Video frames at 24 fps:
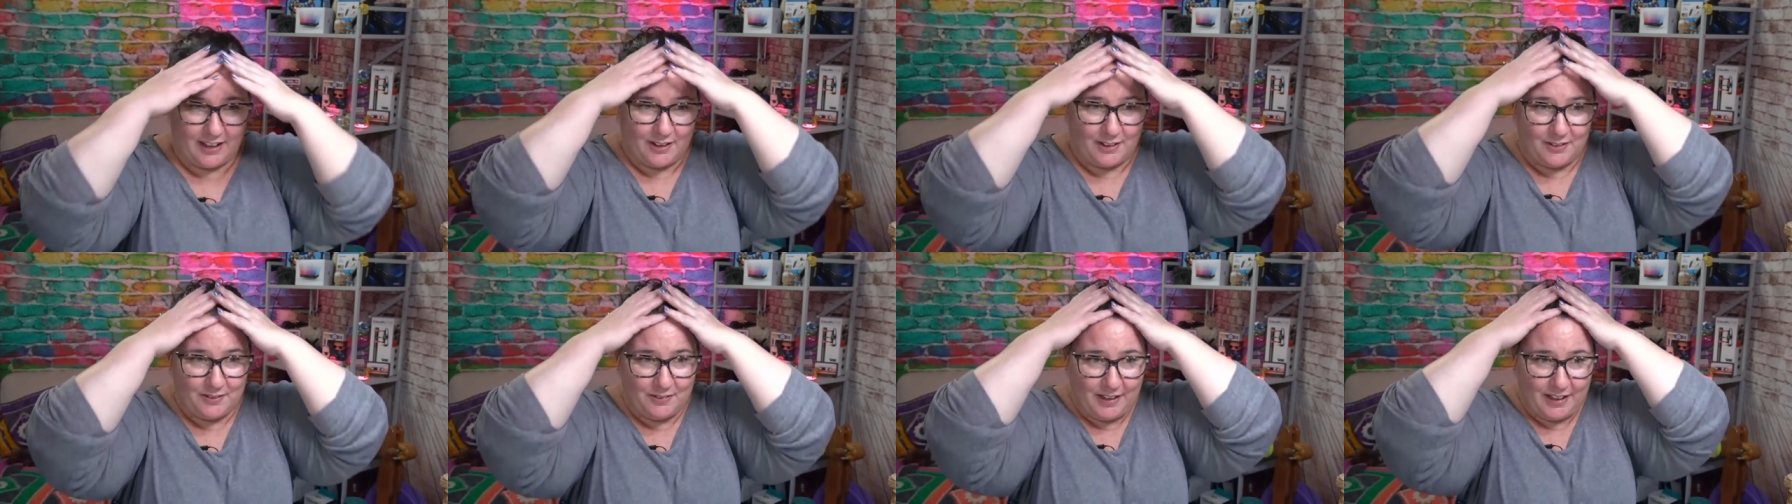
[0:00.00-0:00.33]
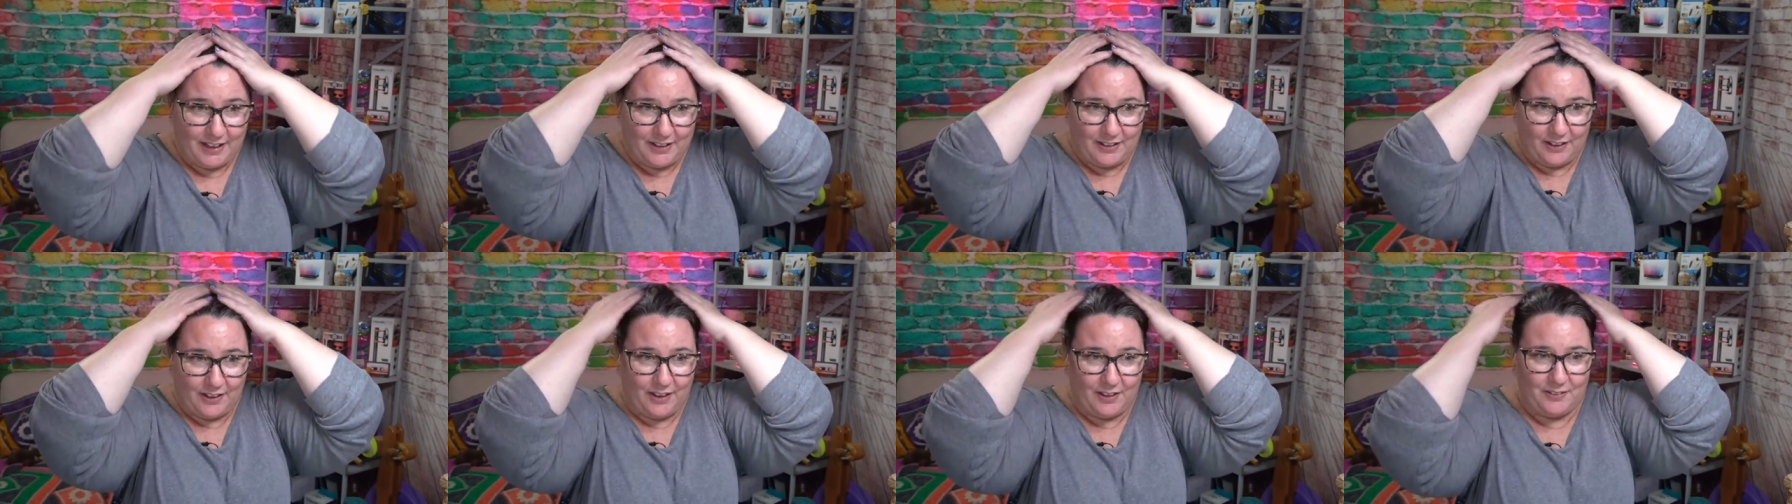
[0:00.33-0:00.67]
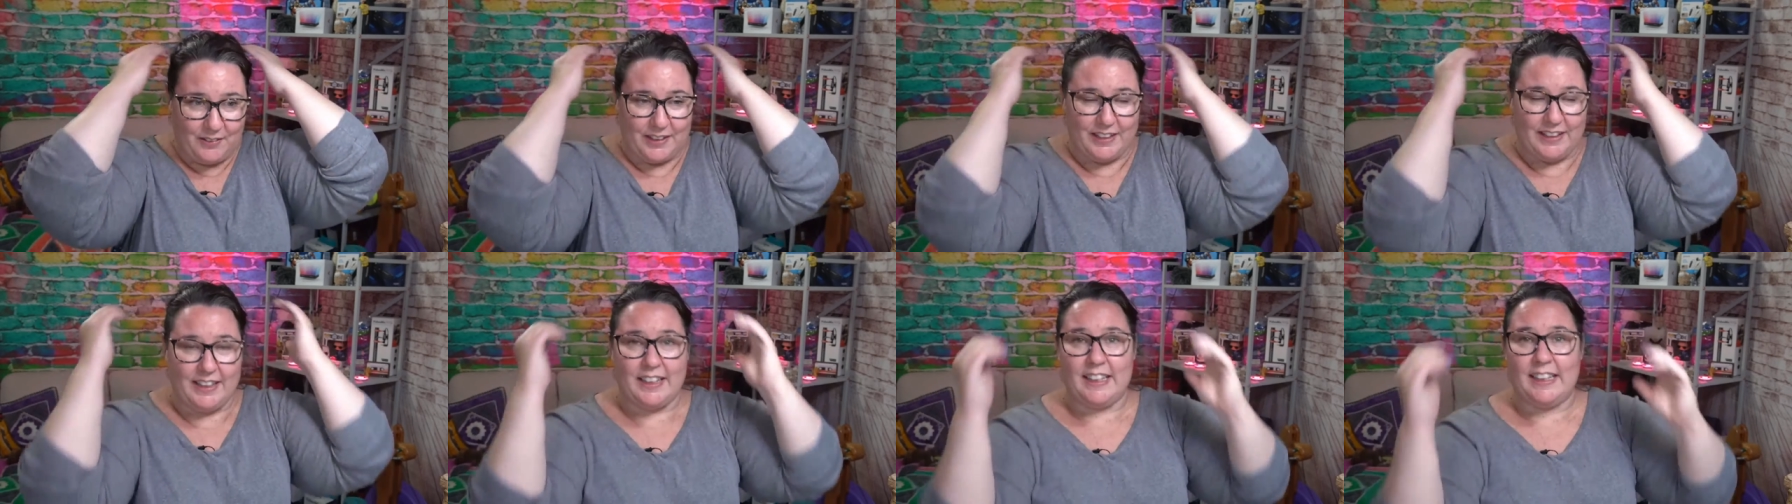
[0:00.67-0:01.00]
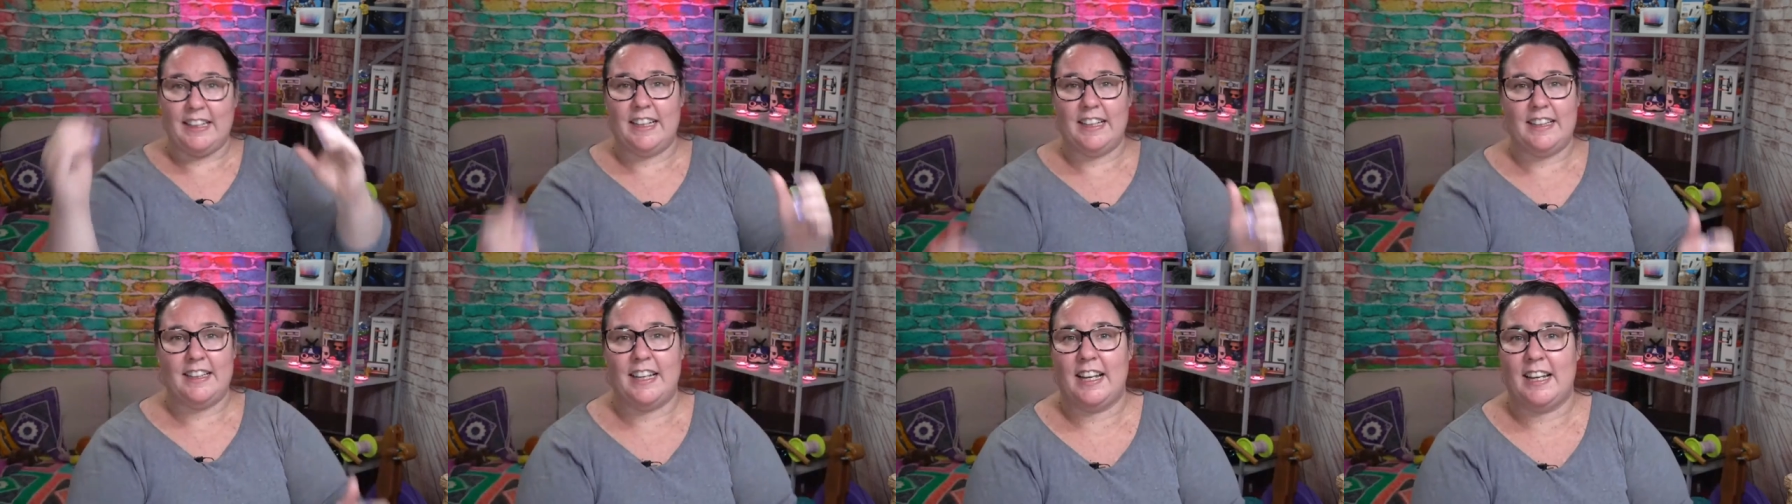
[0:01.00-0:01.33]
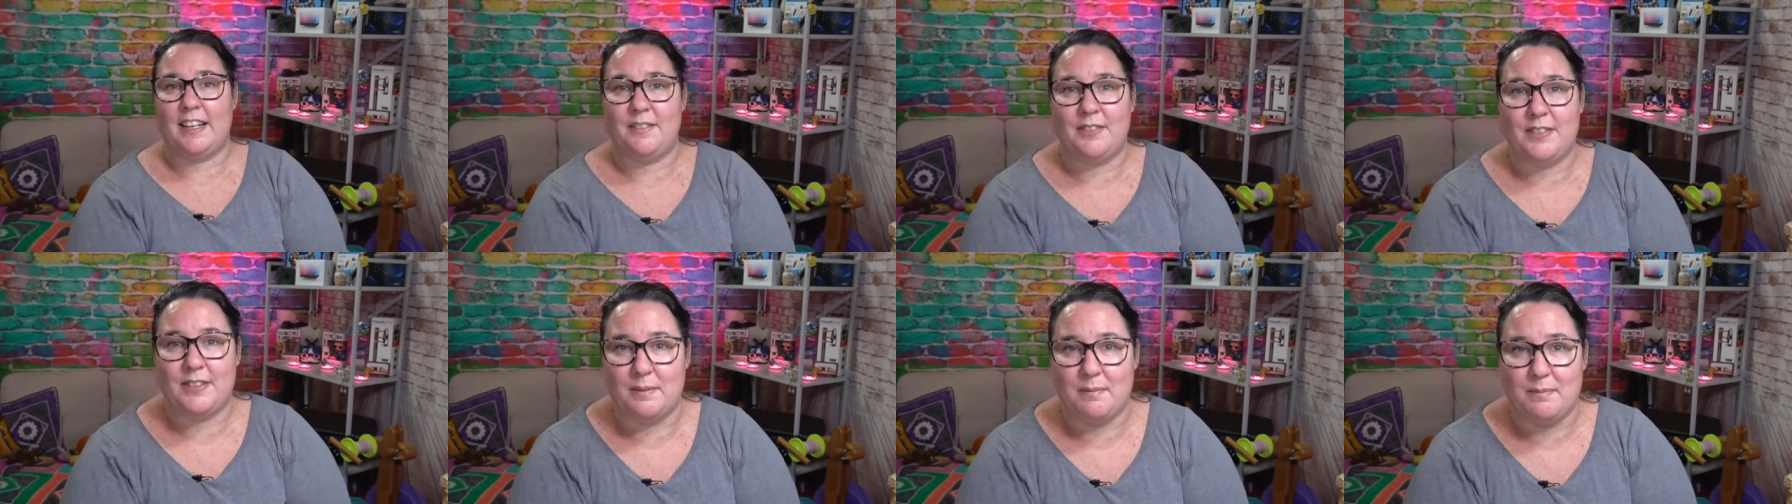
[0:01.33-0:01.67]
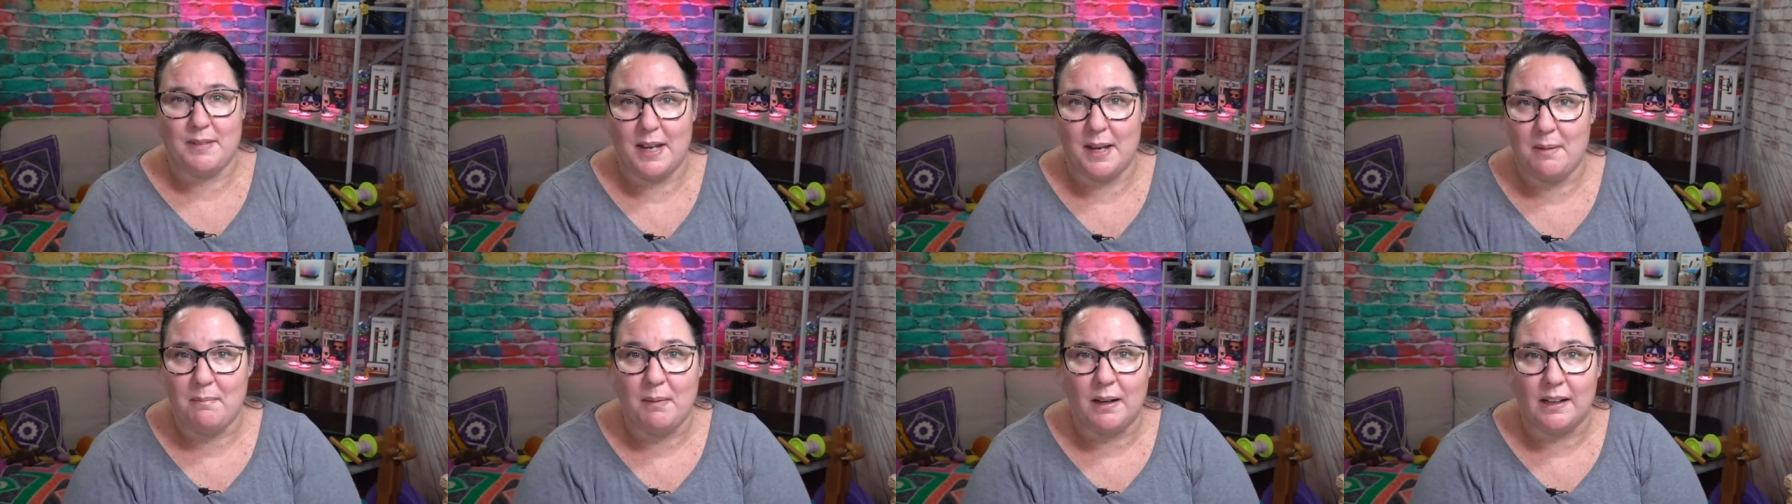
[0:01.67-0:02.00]
oh my god, we're nearly at the end of
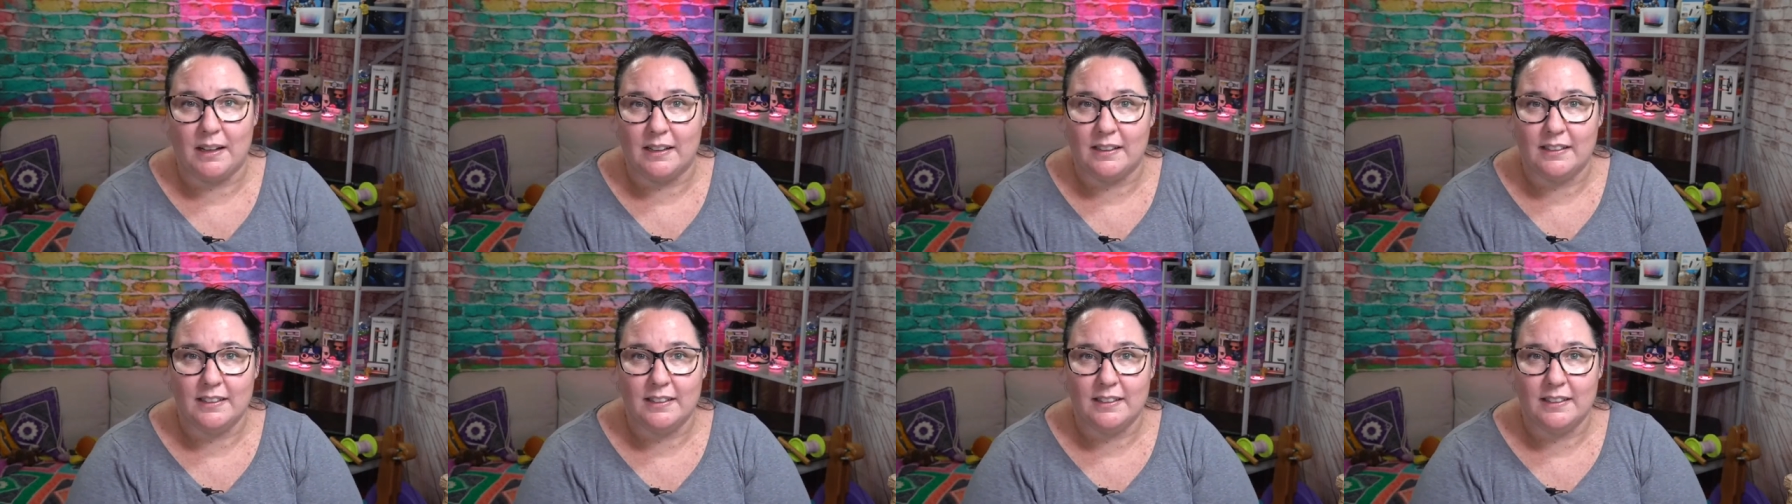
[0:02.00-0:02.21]
September.